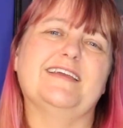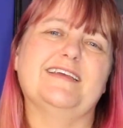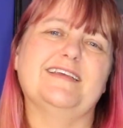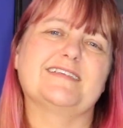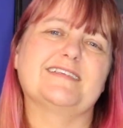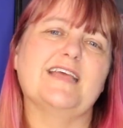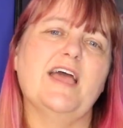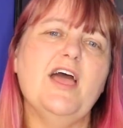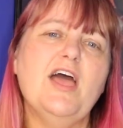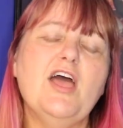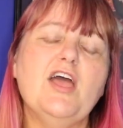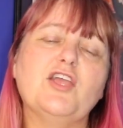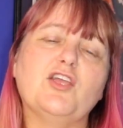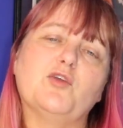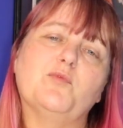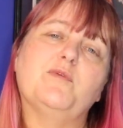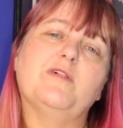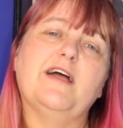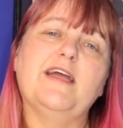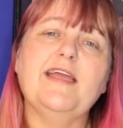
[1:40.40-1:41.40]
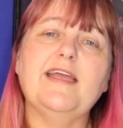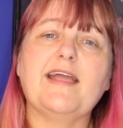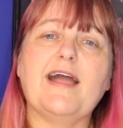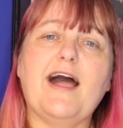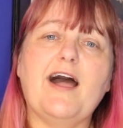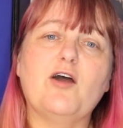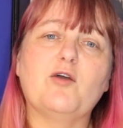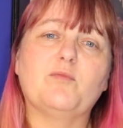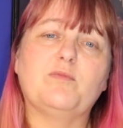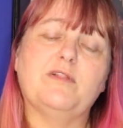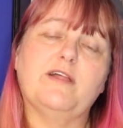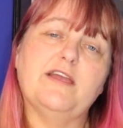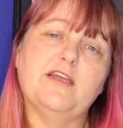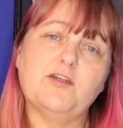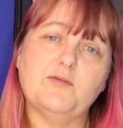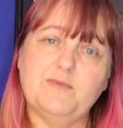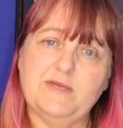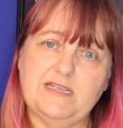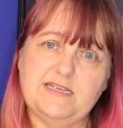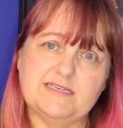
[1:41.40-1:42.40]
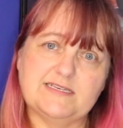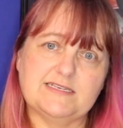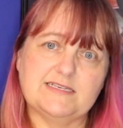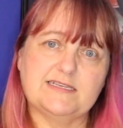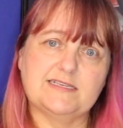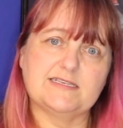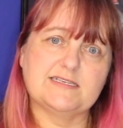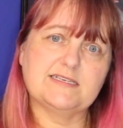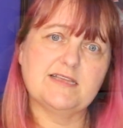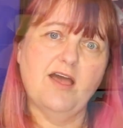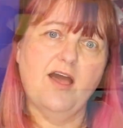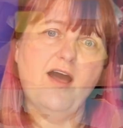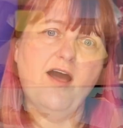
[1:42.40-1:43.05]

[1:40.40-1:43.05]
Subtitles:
is you're playing out player pieces